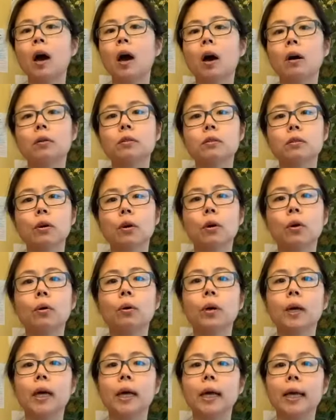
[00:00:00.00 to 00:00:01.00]

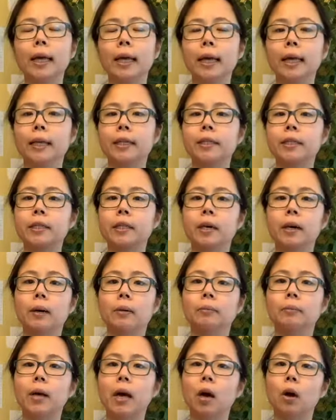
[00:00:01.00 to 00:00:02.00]
Also, it
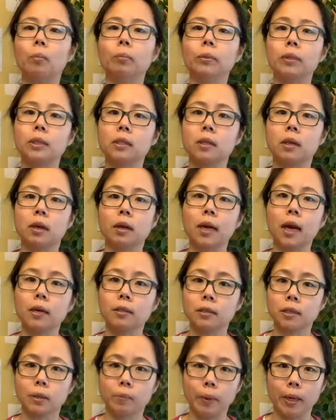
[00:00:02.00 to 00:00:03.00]
helps with the
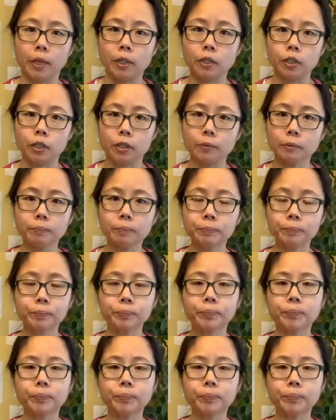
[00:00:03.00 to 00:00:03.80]
constipation.